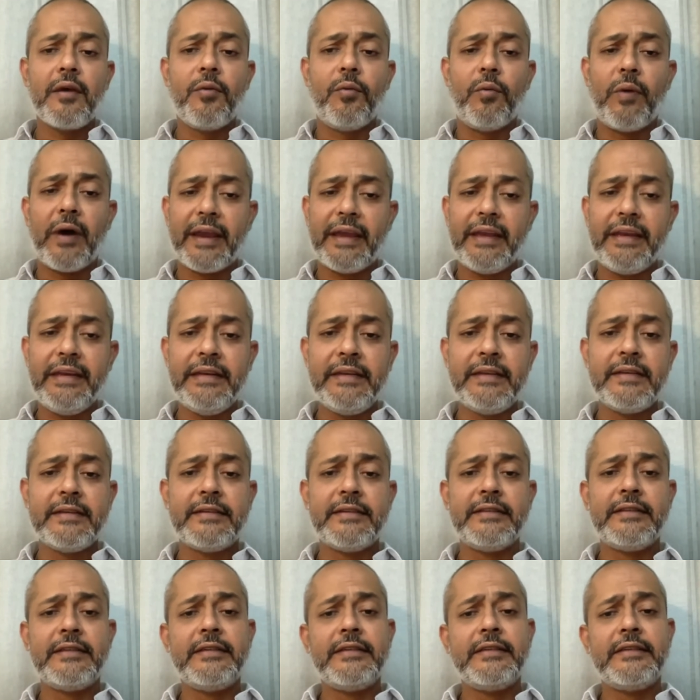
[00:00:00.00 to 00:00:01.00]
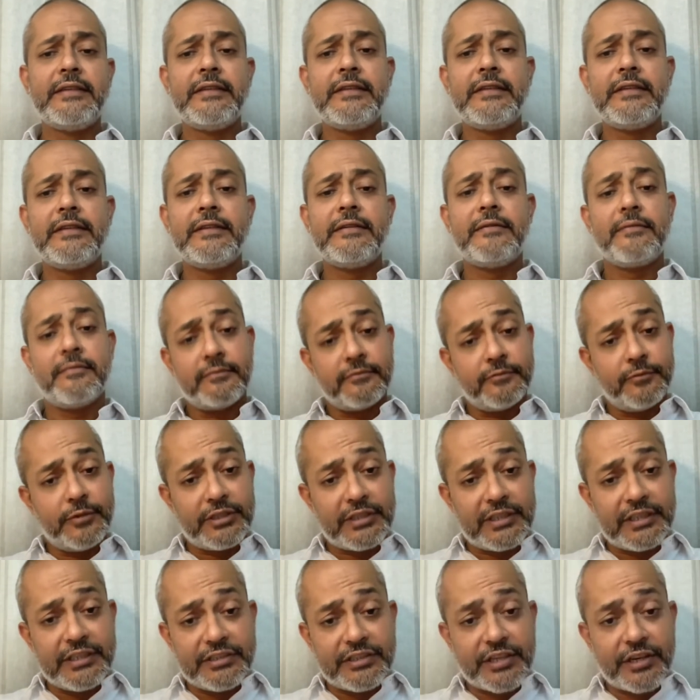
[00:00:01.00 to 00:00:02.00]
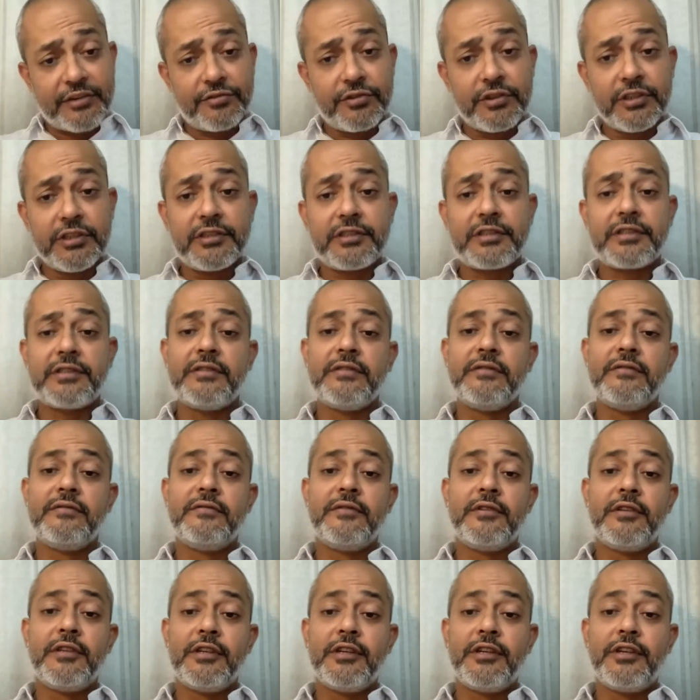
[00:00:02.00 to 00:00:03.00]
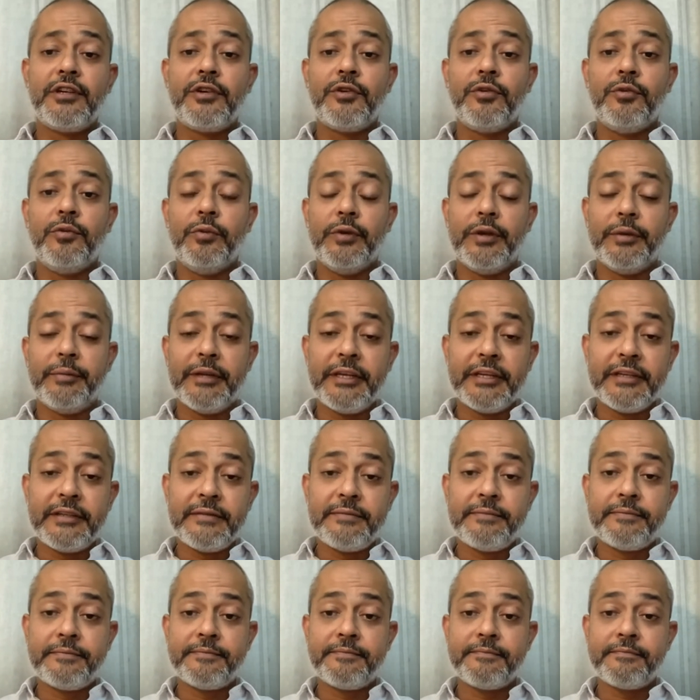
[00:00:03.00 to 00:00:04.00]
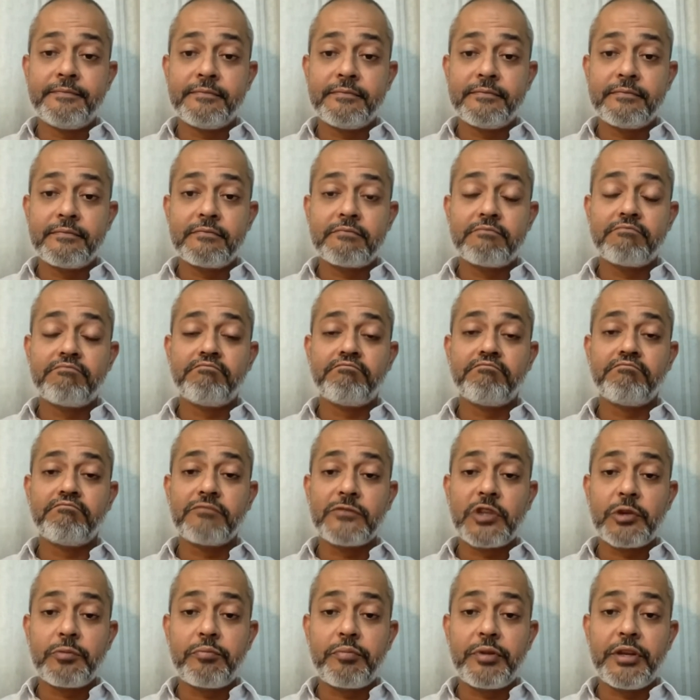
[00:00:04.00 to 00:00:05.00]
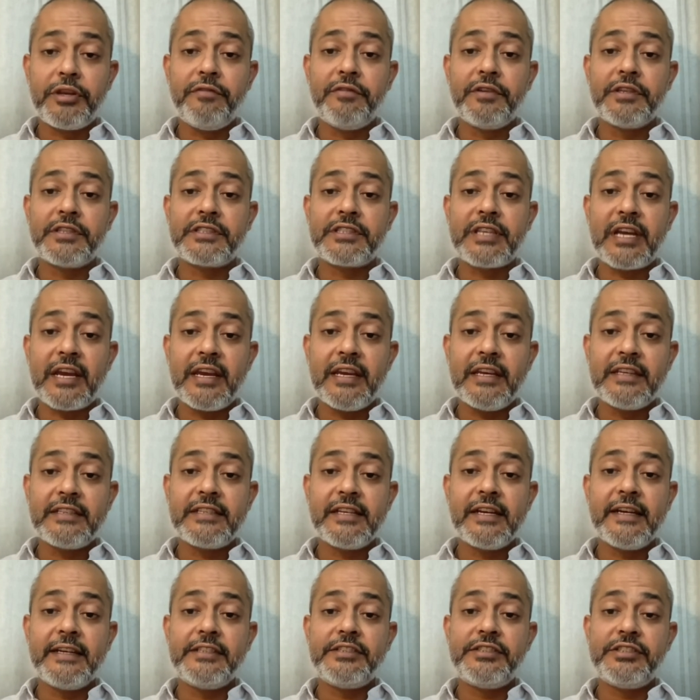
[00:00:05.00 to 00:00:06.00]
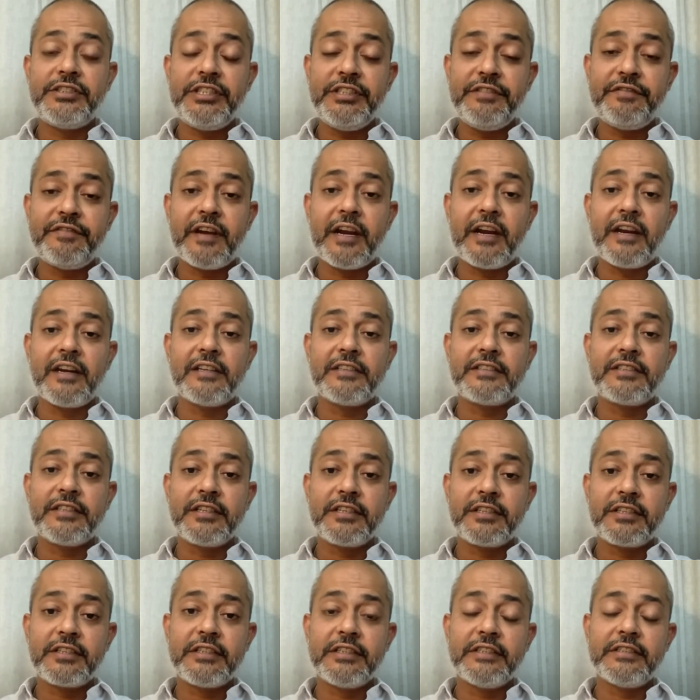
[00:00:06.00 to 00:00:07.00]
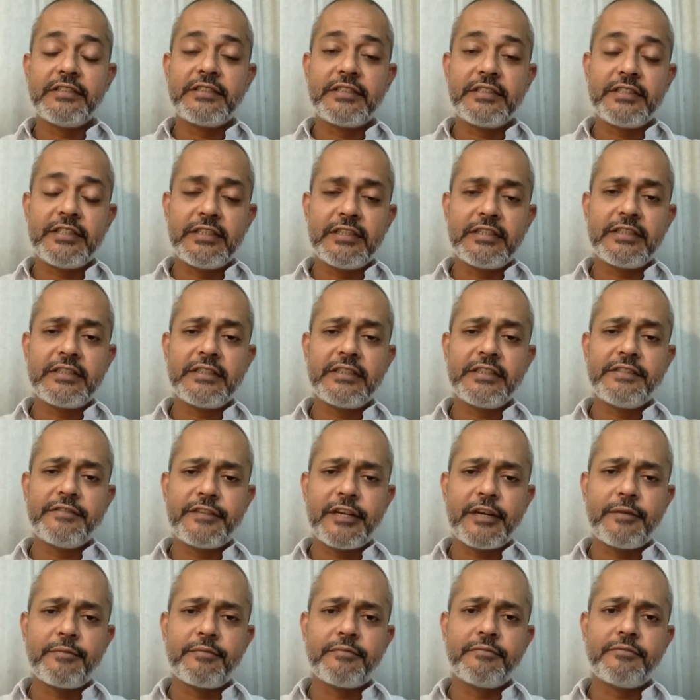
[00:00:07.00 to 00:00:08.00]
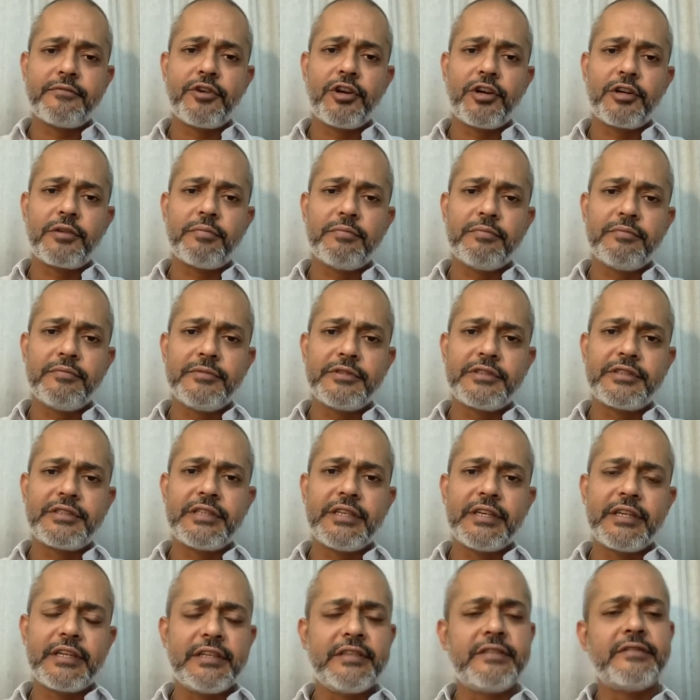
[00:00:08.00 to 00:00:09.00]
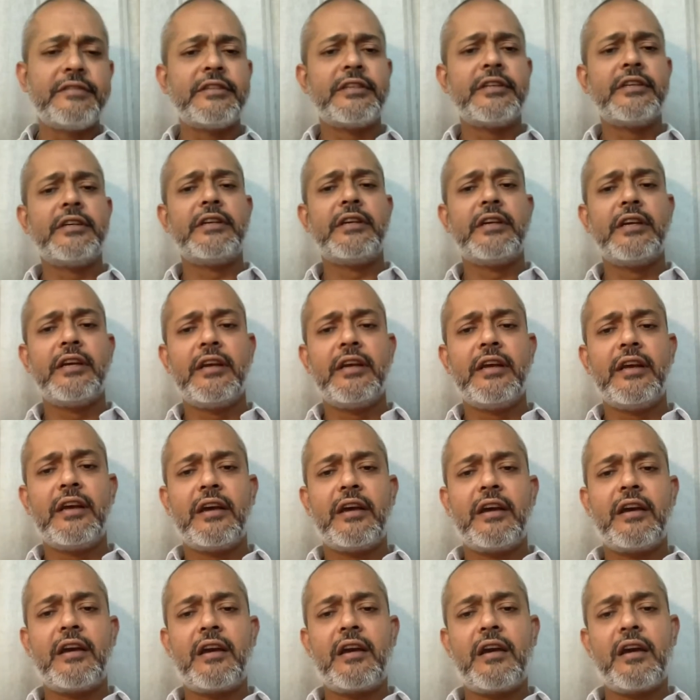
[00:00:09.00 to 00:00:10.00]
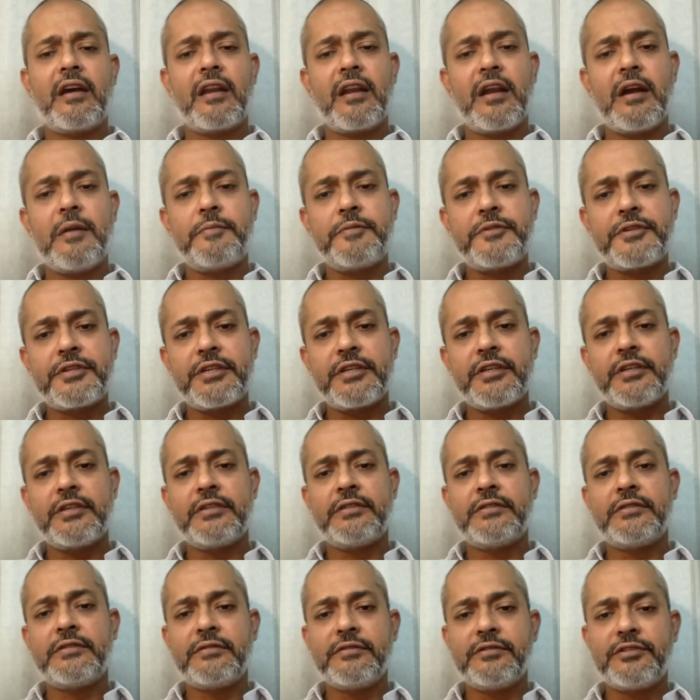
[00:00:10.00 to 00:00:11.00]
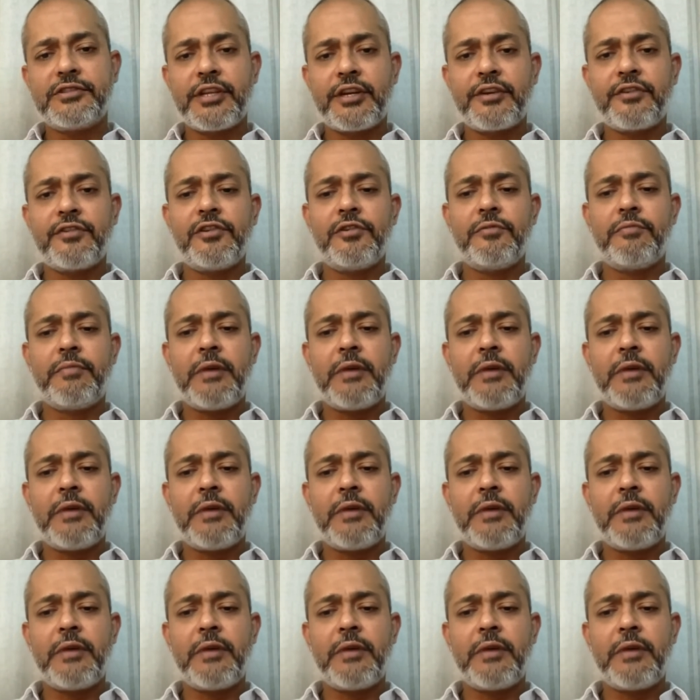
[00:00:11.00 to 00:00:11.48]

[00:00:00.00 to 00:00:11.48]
Wine, whiskey generals, women. The previous ISI chief had a certain incident, if I'm not mistaken. Corruption, General